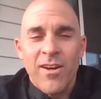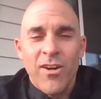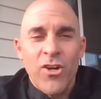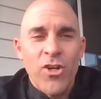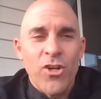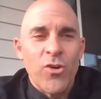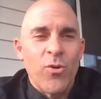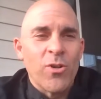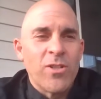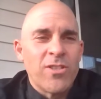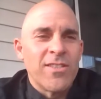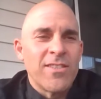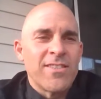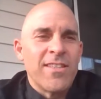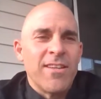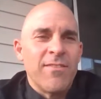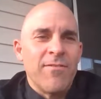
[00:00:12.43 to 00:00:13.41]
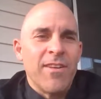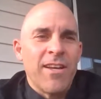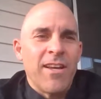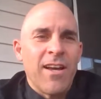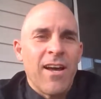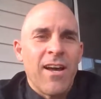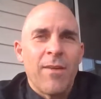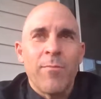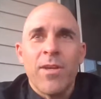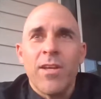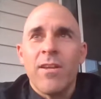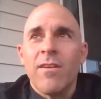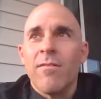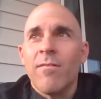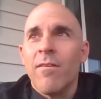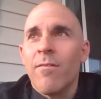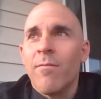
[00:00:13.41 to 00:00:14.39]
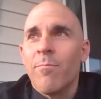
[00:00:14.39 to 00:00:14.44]
gorgeous evening. I mean,
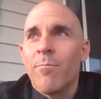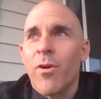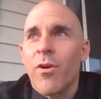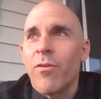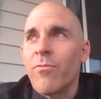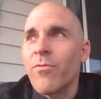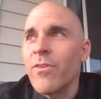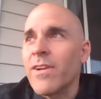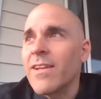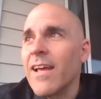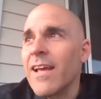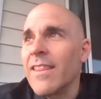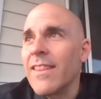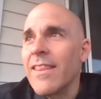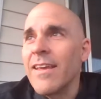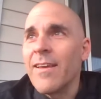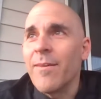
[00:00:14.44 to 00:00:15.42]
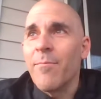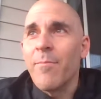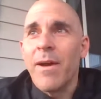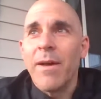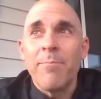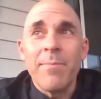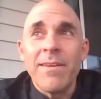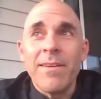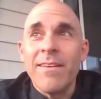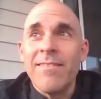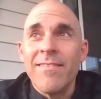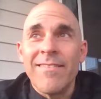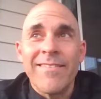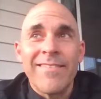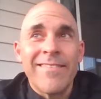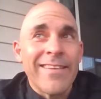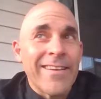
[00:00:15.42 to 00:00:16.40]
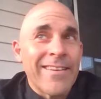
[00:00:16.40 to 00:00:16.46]
perfect. I think it might be
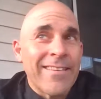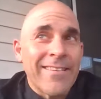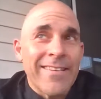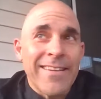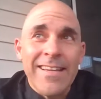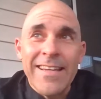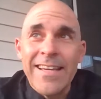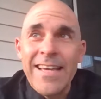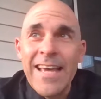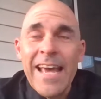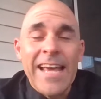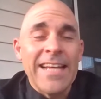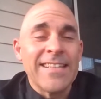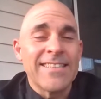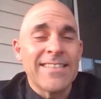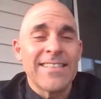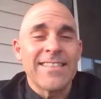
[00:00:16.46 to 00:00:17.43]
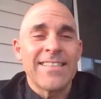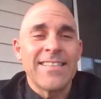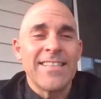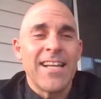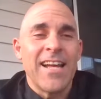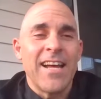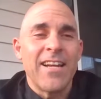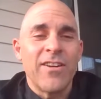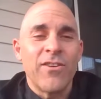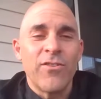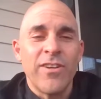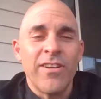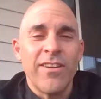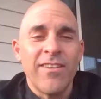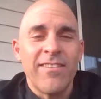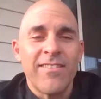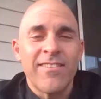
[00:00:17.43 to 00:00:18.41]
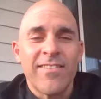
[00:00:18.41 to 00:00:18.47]
68, 69
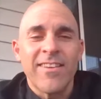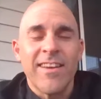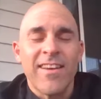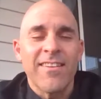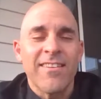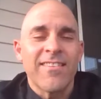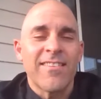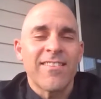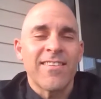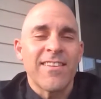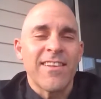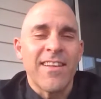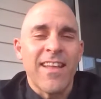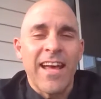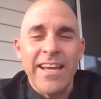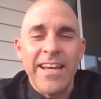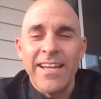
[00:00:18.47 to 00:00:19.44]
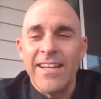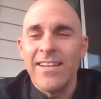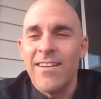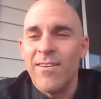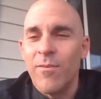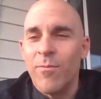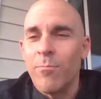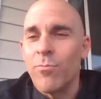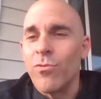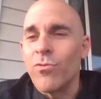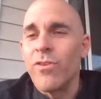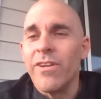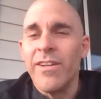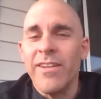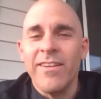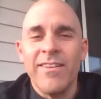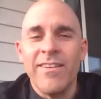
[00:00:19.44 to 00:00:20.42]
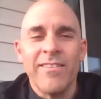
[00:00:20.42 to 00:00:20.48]
degrees, slight
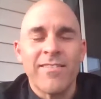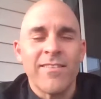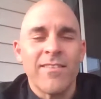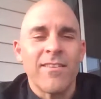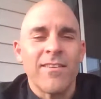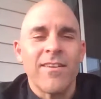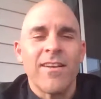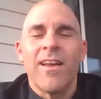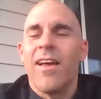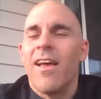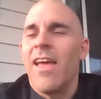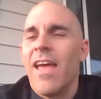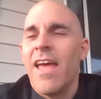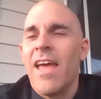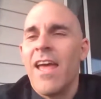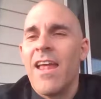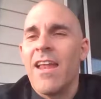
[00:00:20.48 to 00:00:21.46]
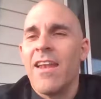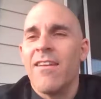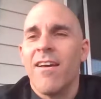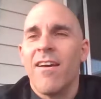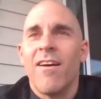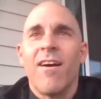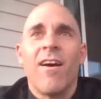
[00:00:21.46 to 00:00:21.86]
breeze, and